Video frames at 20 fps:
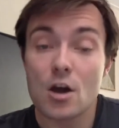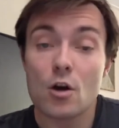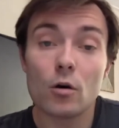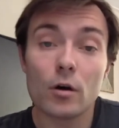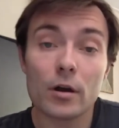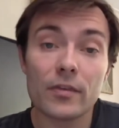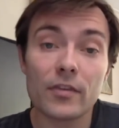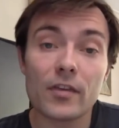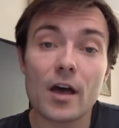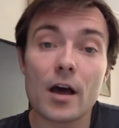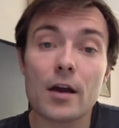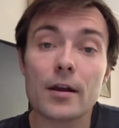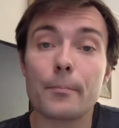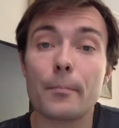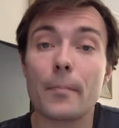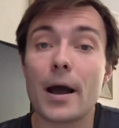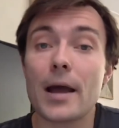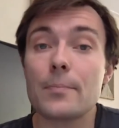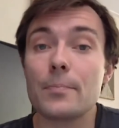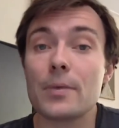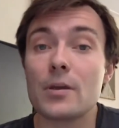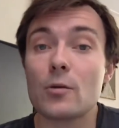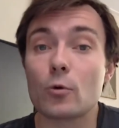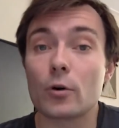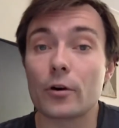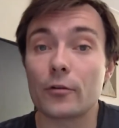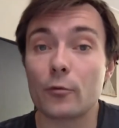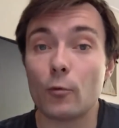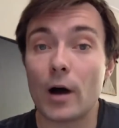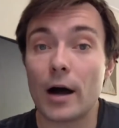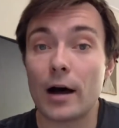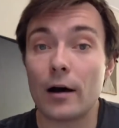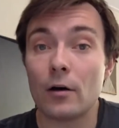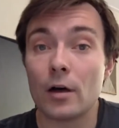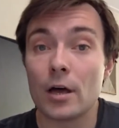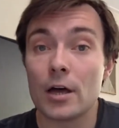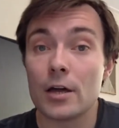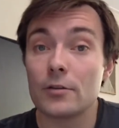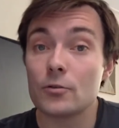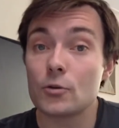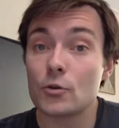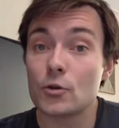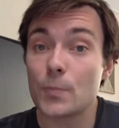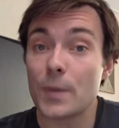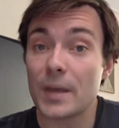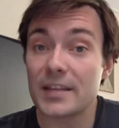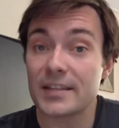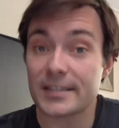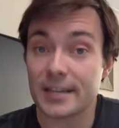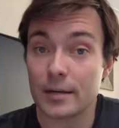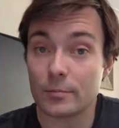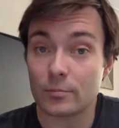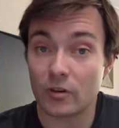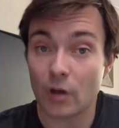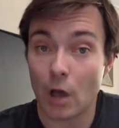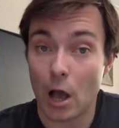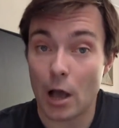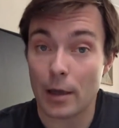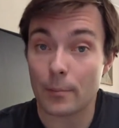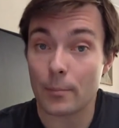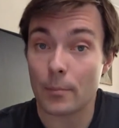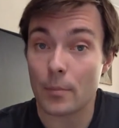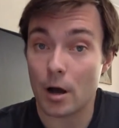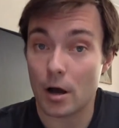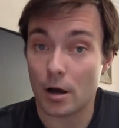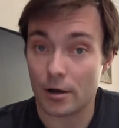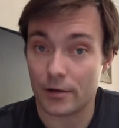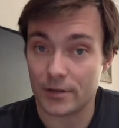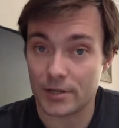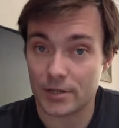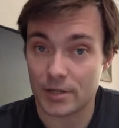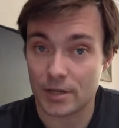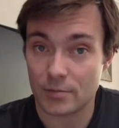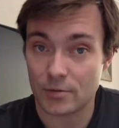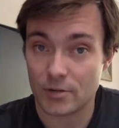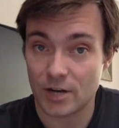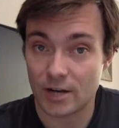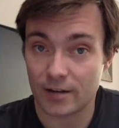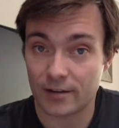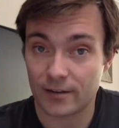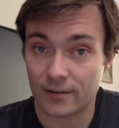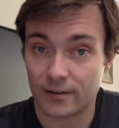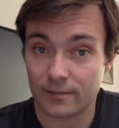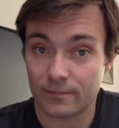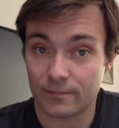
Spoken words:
we thought it might be worthwhile to spend some time on the subject.